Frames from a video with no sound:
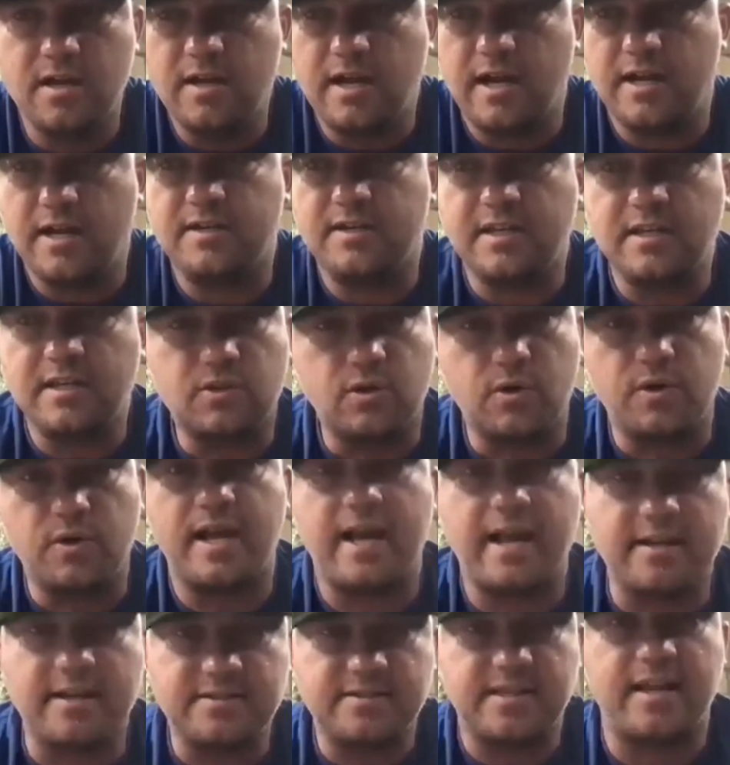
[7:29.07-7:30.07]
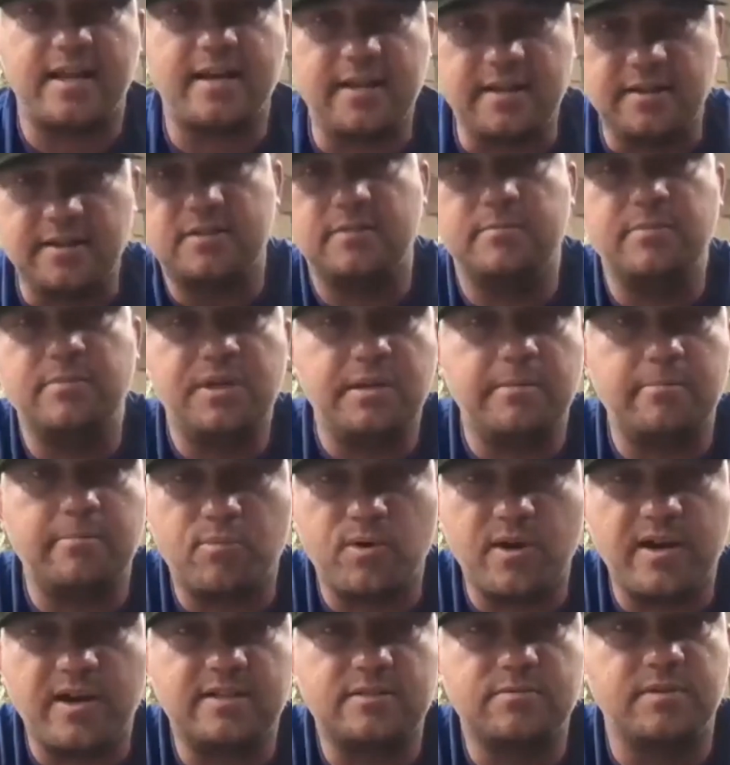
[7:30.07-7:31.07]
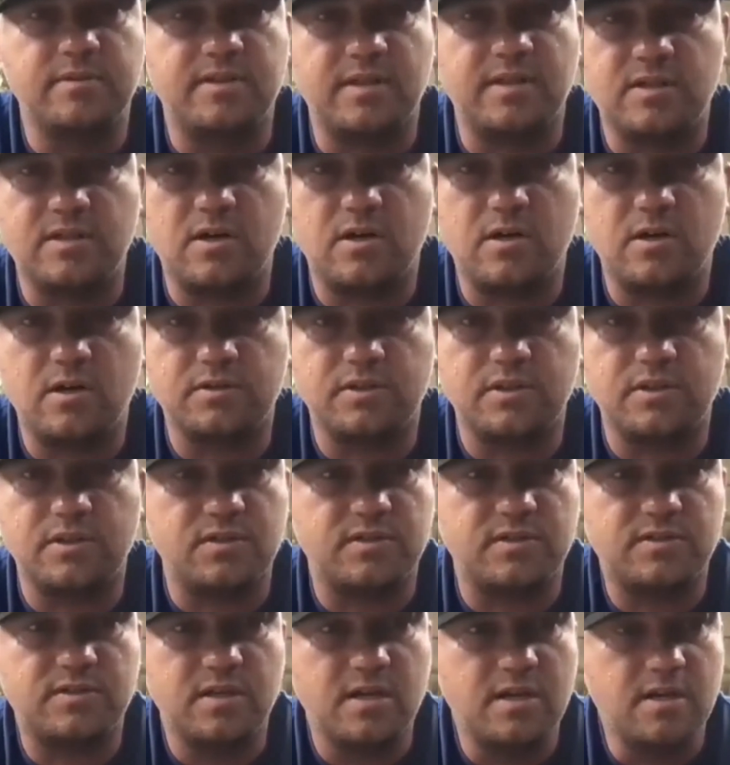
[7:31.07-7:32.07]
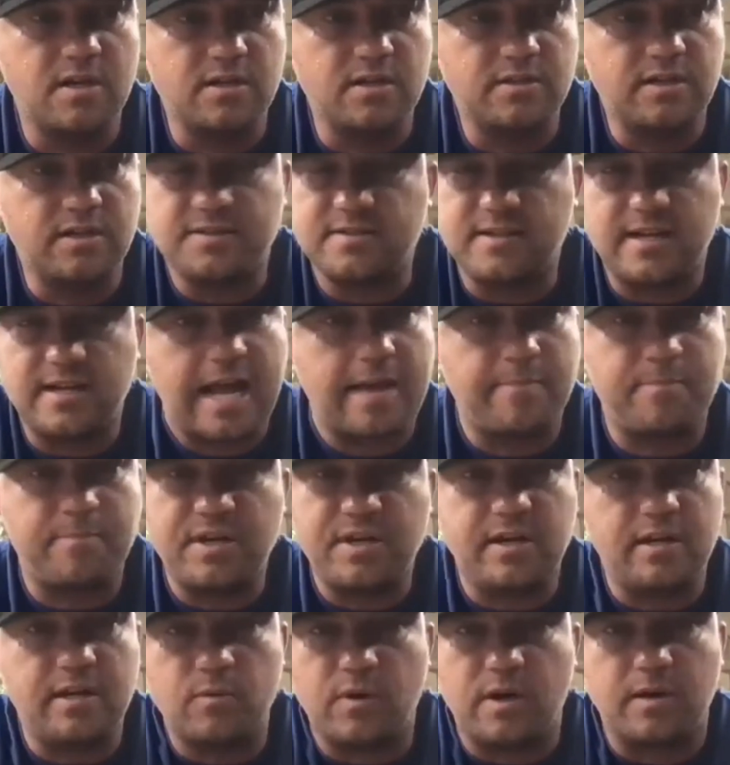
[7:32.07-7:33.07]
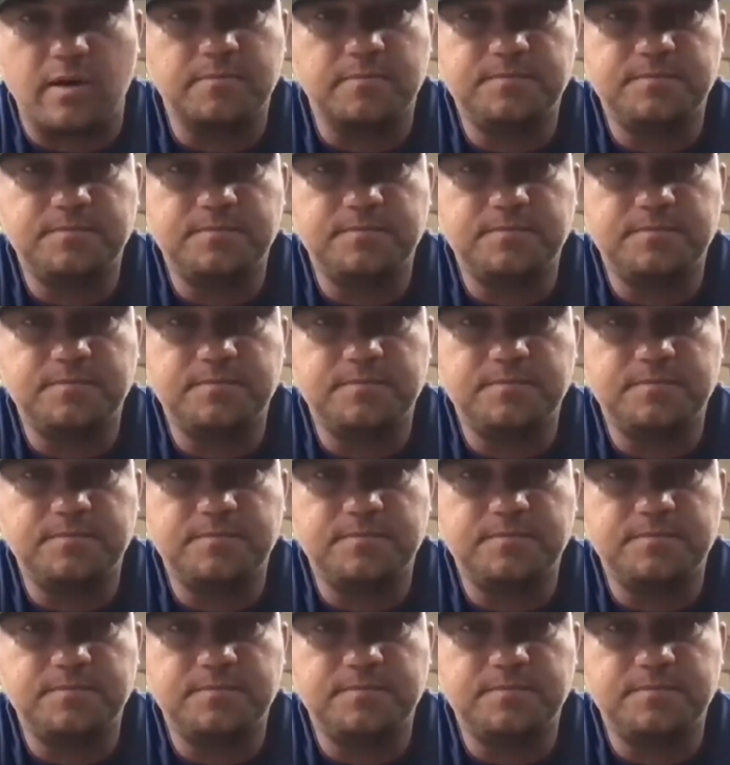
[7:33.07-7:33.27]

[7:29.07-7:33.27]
A decoy has that intimate embrace with the dog that just doesn't happen anywhere.